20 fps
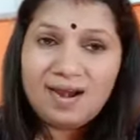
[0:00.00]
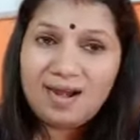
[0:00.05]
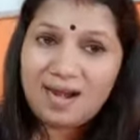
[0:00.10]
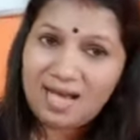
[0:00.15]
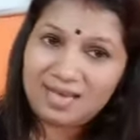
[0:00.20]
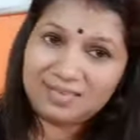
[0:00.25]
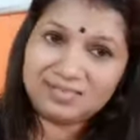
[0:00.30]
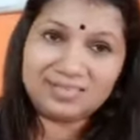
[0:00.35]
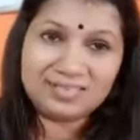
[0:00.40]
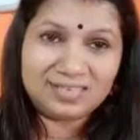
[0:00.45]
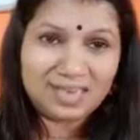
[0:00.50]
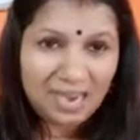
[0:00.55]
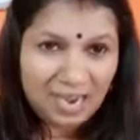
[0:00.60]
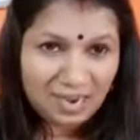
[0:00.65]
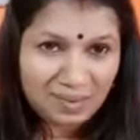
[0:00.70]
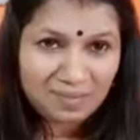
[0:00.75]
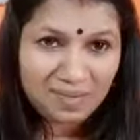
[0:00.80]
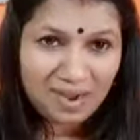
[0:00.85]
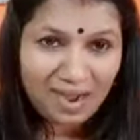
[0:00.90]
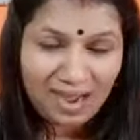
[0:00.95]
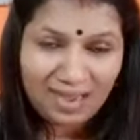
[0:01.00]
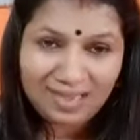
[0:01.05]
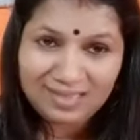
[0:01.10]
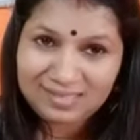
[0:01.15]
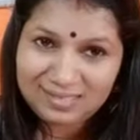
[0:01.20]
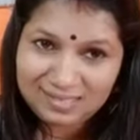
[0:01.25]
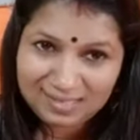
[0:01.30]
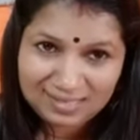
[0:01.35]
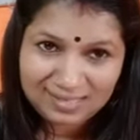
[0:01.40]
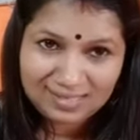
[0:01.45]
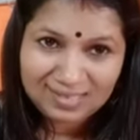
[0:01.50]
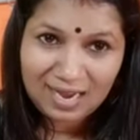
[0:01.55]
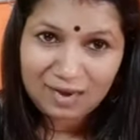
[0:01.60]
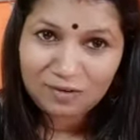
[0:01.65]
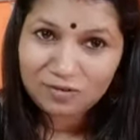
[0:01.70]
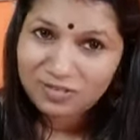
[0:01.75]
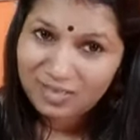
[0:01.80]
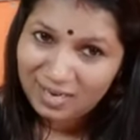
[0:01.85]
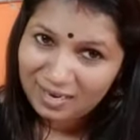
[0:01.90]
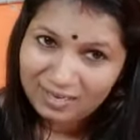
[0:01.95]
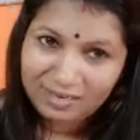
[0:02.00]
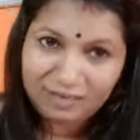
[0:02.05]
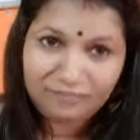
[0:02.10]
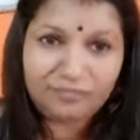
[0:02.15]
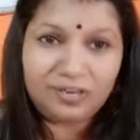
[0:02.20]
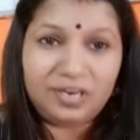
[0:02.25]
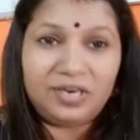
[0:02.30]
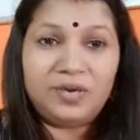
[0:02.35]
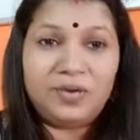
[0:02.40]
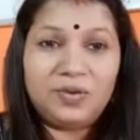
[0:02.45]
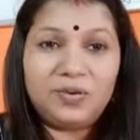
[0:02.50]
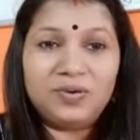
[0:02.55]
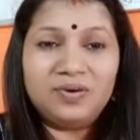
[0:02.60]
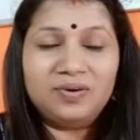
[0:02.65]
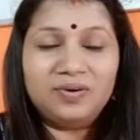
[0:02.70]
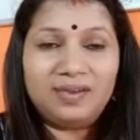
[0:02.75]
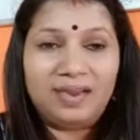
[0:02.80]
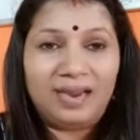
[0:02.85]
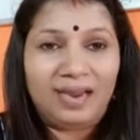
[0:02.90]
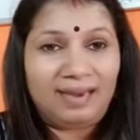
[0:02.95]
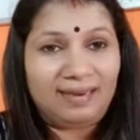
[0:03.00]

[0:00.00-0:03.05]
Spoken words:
Last time I just outdone a video.